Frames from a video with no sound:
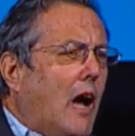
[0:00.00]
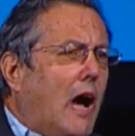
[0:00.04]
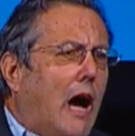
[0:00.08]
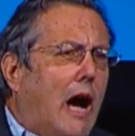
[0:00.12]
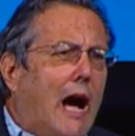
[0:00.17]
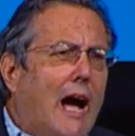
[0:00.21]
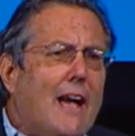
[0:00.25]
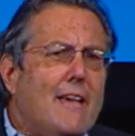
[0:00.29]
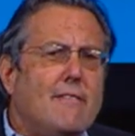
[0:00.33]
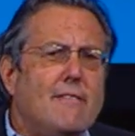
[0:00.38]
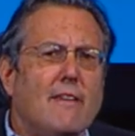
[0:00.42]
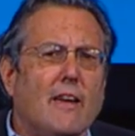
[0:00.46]

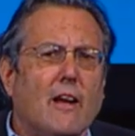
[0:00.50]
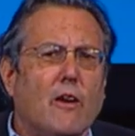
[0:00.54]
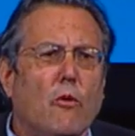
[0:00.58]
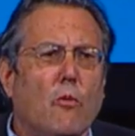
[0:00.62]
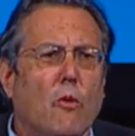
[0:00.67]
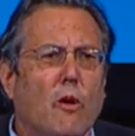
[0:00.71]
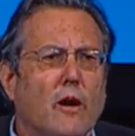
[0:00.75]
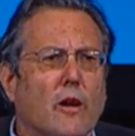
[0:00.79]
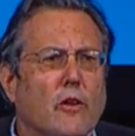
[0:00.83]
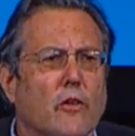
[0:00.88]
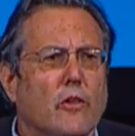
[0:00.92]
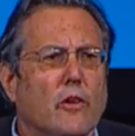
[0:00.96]
I think
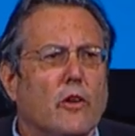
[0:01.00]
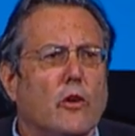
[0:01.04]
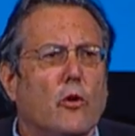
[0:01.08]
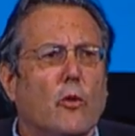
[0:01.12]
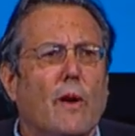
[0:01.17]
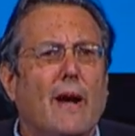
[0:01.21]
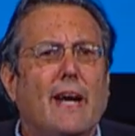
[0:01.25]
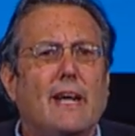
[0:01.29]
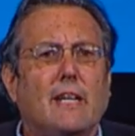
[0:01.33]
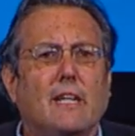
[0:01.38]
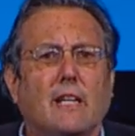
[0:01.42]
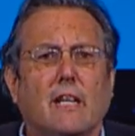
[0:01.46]
one of the
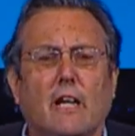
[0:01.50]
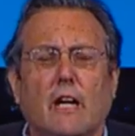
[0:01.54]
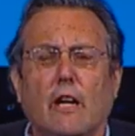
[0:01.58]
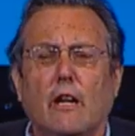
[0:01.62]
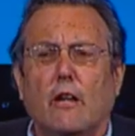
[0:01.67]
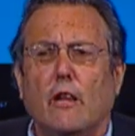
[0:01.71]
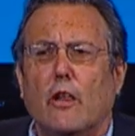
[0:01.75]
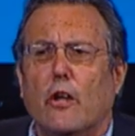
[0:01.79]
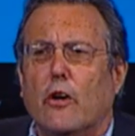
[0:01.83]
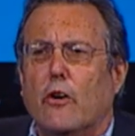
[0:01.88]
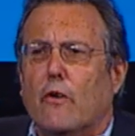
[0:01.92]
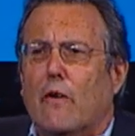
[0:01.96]
great
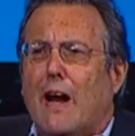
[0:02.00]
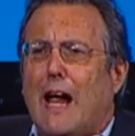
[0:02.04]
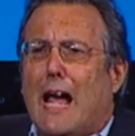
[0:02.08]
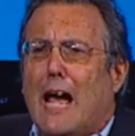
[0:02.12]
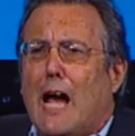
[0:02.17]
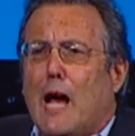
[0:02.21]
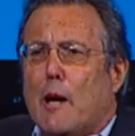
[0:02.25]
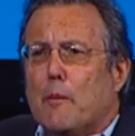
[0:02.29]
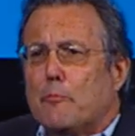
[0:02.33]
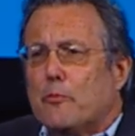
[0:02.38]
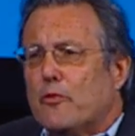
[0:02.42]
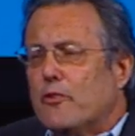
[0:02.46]
killer
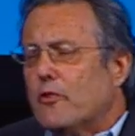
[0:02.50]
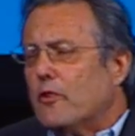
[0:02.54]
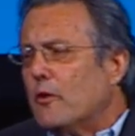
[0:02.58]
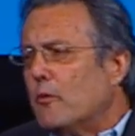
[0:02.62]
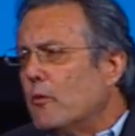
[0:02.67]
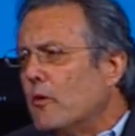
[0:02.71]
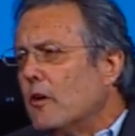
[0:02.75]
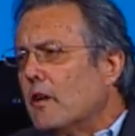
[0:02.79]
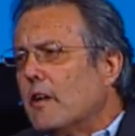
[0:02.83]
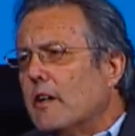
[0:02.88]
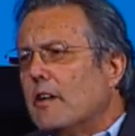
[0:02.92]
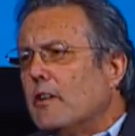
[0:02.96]
apps that
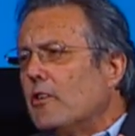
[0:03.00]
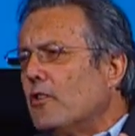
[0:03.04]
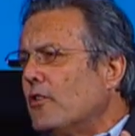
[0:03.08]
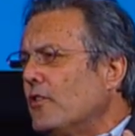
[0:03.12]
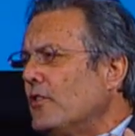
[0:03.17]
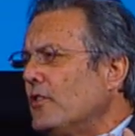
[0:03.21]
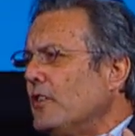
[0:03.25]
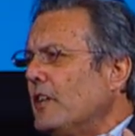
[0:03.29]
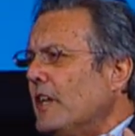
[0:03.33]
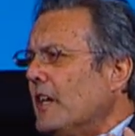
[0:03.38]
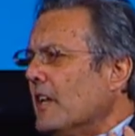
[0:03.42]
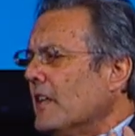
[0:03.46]
we're going to
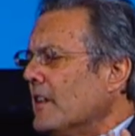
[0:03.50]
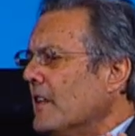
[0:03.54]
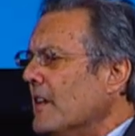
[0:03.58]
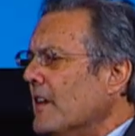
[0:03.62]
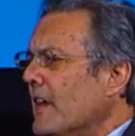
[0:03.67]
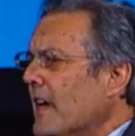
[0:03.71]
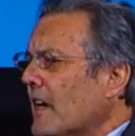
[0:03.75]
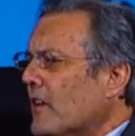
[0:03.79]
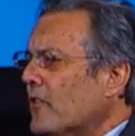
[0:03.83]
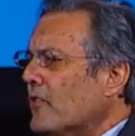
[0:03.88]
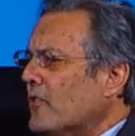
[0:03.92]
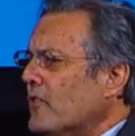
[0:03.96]
see in the
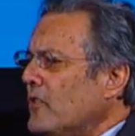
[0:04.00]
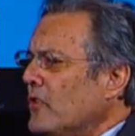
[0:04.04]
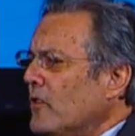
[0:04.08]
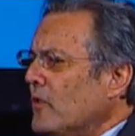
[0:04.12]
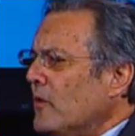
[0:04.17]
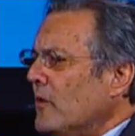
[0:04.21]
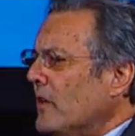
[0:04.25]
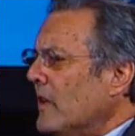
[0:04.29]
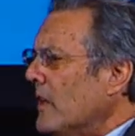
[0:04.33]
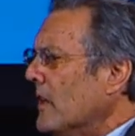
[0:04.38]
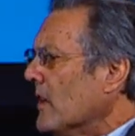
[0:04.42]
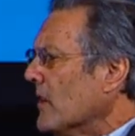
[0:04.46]
next
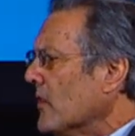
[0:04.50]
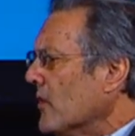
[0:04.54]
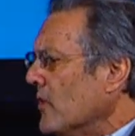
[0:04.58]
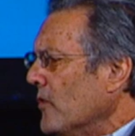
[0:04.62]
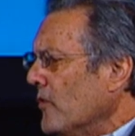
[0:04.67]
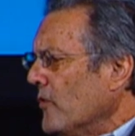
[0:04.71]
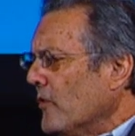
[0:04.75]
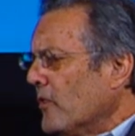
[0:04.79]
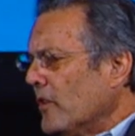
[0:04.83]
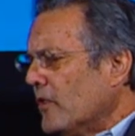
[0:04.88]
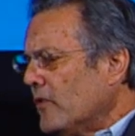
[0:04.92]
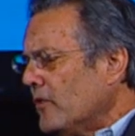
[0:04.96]
two
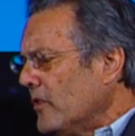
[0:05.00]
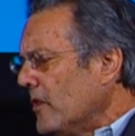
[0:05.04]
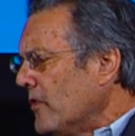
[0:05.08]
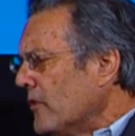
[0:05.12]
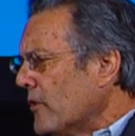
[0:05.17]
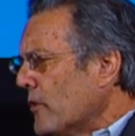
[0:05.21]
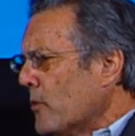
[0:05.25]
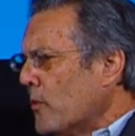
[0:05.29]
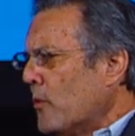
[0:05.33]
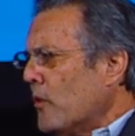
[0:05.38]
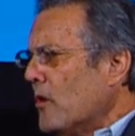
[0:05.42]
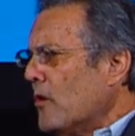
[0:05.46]
years that's
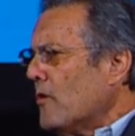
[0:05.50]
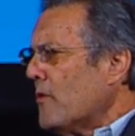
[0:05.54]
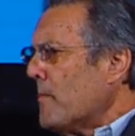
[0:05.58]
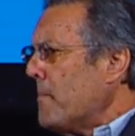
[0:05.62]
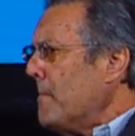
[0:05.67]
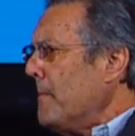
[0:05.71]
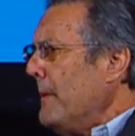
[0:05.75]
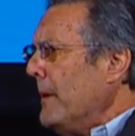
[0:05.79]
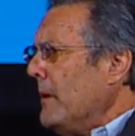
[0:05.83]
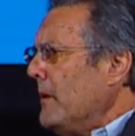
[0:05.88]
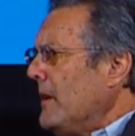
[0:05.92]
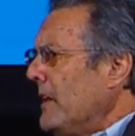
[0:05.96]
either worth
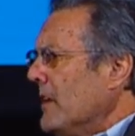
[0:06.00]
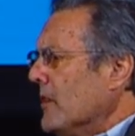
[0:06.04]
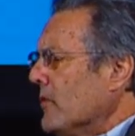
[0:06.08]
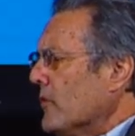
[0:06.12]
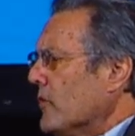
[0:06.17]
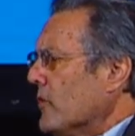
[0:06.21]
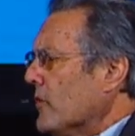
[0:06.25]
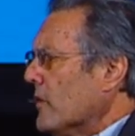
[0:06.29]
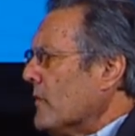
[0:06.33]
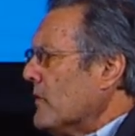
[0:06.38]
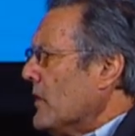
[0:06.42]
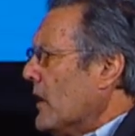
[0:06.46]

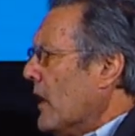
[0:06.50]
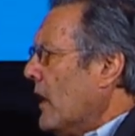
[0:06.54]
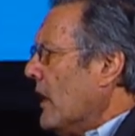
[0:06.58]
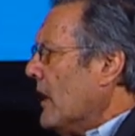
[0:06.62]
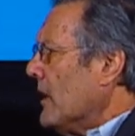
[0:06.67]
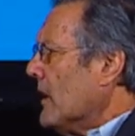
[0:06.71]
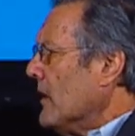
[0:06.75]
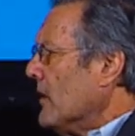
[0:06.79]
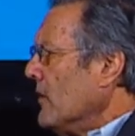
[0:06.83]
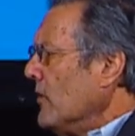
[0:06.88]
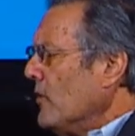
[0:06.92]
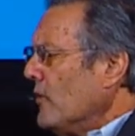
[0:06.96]
billions of
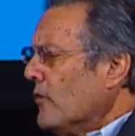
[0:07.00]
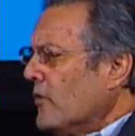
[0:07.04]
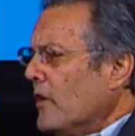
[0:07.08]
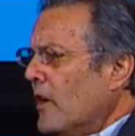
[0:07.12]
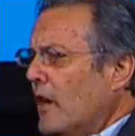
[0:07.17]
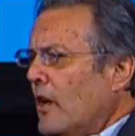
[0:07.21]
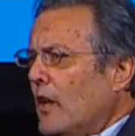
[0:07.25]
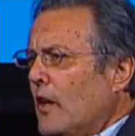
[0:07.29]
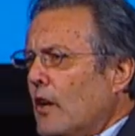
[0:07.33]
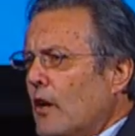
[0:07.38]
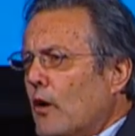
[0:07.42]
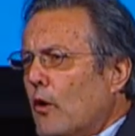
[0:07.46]
dollars
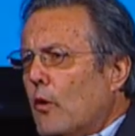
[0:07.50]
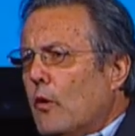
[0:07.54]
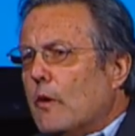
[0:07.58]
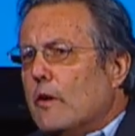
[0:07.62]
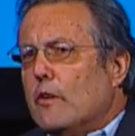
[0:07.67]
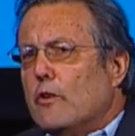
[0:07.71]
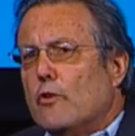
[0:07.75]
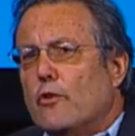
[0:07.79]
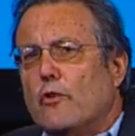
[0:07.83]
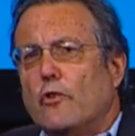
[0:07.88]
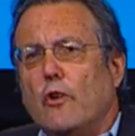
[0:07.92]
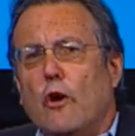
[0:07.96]

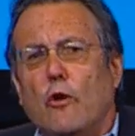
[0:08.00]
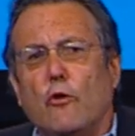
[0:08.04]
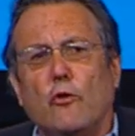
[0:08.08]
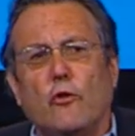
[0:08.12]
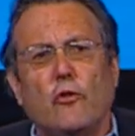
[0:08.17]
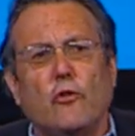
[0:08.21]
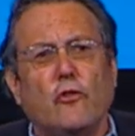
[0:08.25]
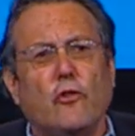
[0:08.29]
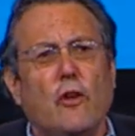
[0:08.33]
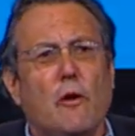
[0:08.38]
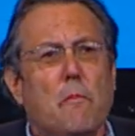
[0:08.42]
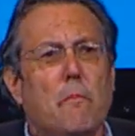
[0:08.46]
or is so
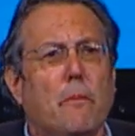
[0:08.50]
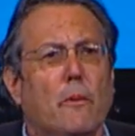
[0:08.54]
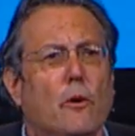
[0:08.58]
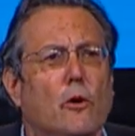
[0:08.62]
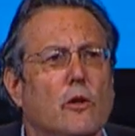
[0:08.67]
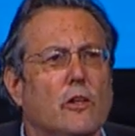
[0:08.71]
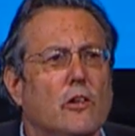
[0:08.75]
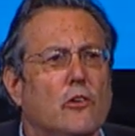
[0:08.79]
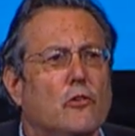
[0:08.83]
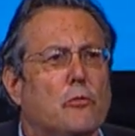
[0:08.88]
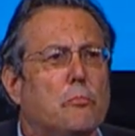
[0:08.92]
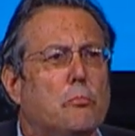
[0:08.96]

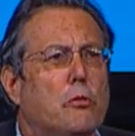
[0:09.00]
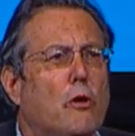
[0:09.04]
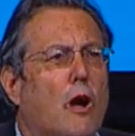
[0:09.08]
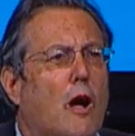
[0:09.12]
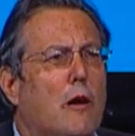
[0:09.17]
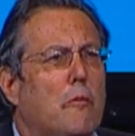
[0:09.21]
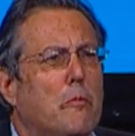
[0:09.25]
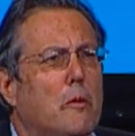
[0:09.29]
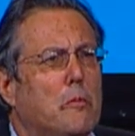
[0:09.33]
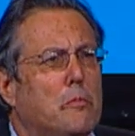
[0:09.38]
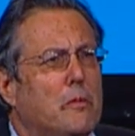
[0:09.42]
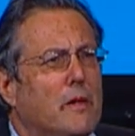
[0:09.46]
simple it's
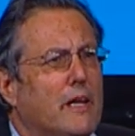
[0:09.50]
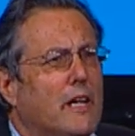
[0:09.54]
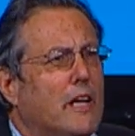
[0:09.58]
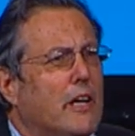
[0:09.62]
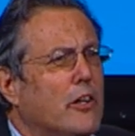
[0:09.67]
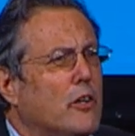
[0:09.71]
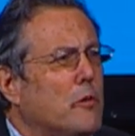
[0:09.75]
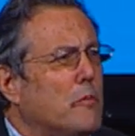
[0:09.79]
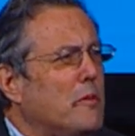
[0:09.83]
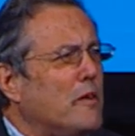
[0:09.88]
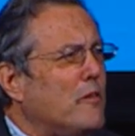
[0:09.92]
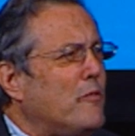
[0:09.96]
probably
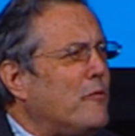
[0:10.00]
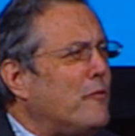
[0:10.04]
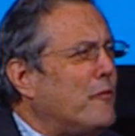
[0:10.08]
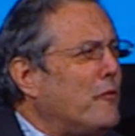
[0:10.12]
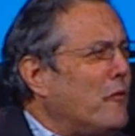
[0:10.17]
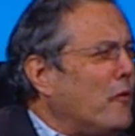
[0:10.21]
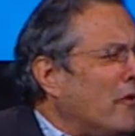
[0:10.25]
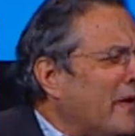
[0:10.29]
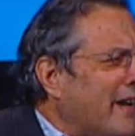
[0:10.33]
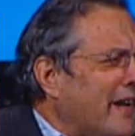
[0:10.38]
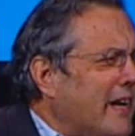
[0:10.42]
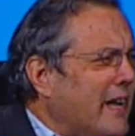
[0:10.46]
going to be
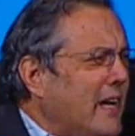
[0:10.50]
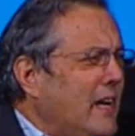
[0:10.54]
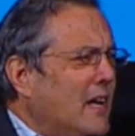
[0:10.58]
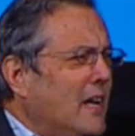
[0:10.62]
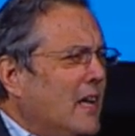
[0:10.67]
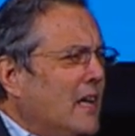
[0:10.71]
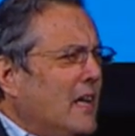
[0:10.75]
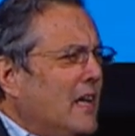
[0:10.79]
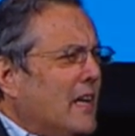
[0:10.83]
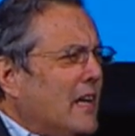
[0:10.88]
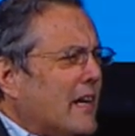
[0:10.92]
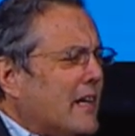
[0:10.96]
free
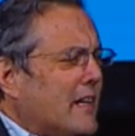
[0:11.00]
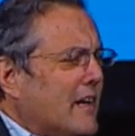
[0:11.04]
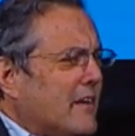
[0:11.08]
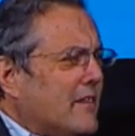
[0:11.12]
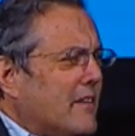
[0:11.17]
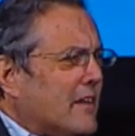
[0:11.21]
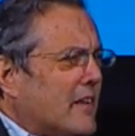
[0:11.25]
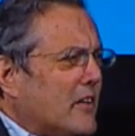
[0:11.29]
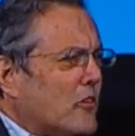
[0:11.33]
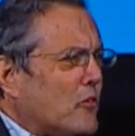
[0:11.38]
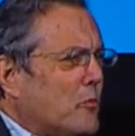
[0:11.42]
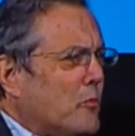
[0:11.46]
and I
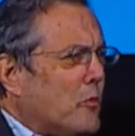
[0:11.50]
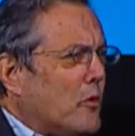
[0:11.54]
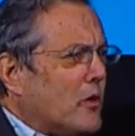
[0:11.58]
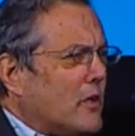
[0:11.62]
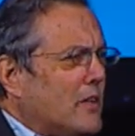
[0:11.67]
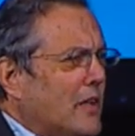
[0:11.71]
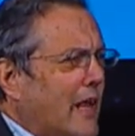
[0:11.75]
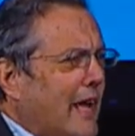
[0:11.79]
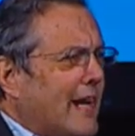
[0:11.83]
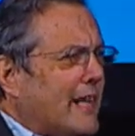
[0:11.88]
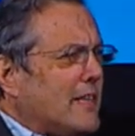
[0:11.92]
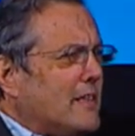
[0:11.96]
think it's more
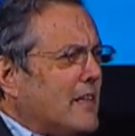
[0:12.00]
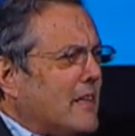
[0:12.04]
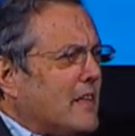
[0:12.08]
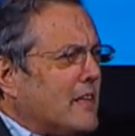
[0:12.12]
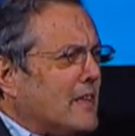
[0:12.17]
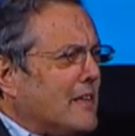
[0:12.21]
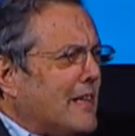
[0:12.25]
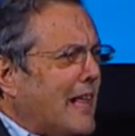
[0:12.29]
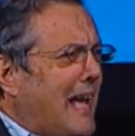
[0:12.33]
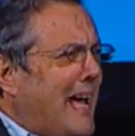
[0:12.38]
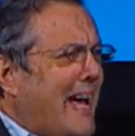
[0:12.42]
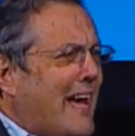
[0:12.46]
likely
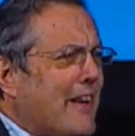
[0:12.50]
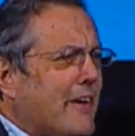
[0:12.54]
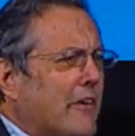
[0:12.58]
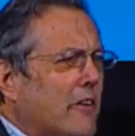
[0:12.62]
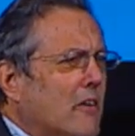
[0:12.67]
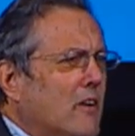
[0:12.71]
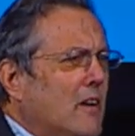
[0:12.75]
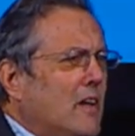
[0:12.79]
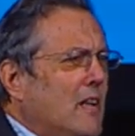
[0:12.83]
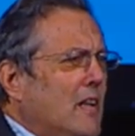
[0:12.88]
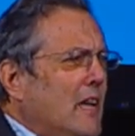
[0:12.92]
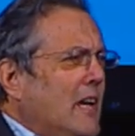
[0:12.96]
the
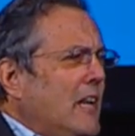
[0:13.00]
latter,